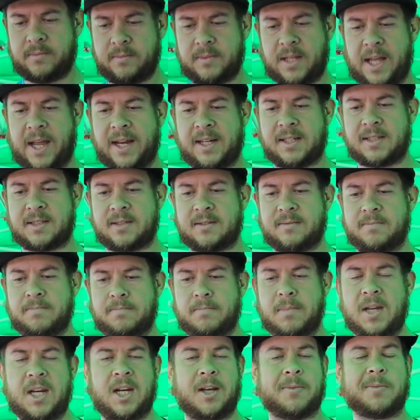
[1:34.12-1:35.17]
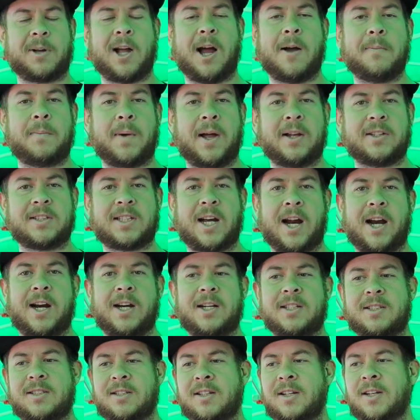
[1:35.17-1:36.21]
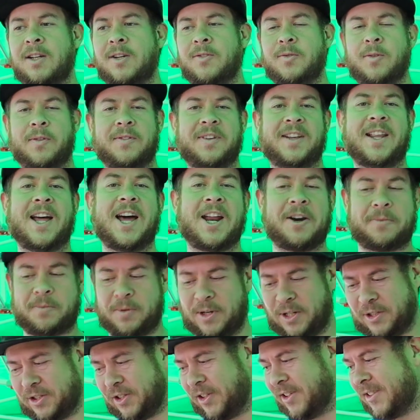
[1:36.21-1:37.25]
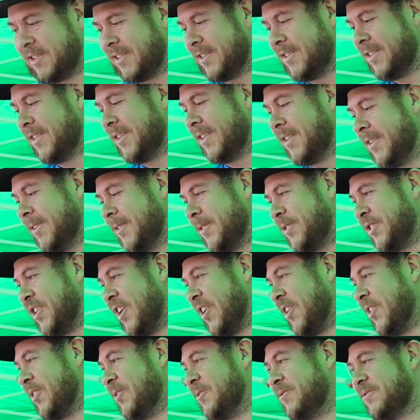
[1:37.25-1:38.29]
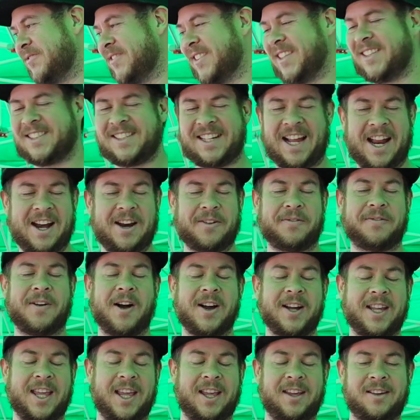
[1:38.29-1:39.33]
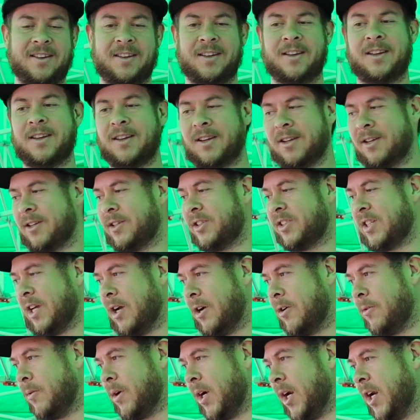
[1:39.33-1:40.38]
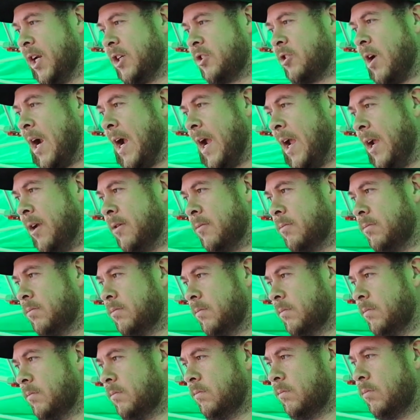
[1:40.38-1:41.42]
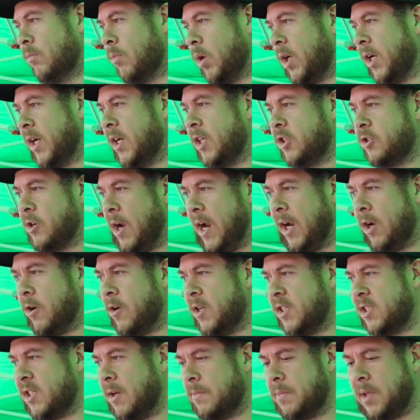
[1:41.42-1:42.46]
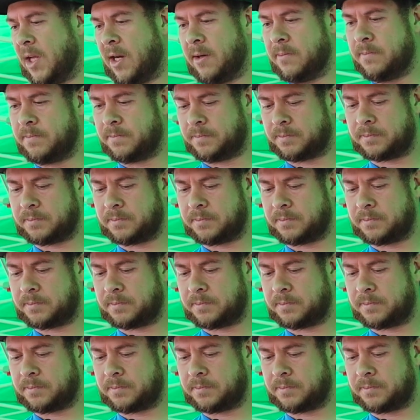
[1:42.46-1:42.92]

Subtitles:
likes medium compound tires with a lot of pressure. So it's kind of funky. So we're gonna try going something.